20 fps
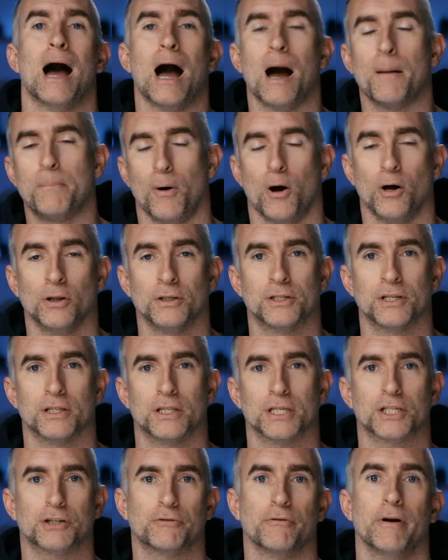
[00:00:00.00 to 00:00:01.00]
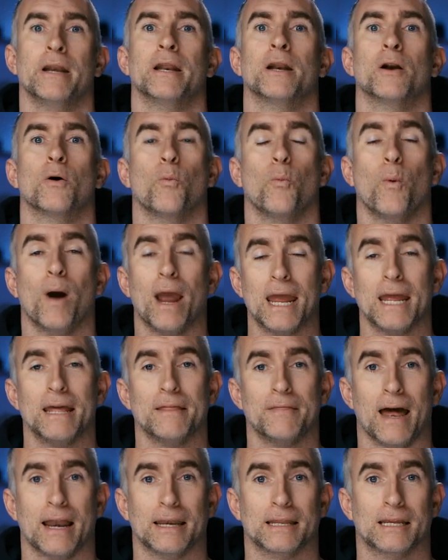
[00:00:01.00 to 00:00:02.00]
up onto the screen in a
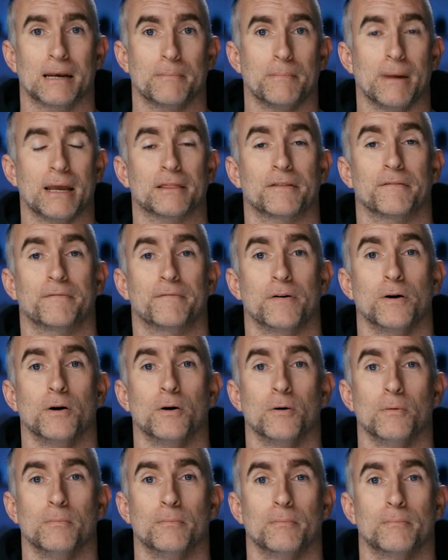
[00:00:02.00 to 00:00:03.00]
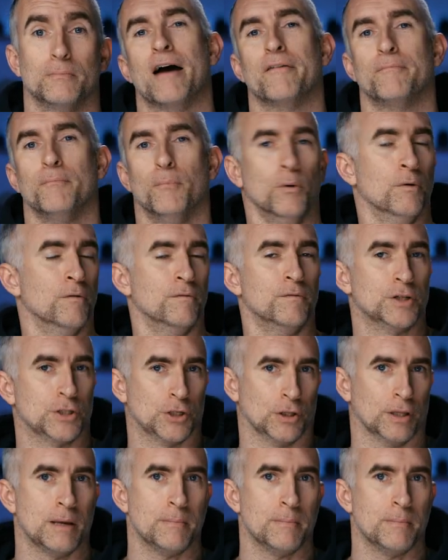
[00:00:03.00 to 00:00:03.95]
way that can make the film have more visual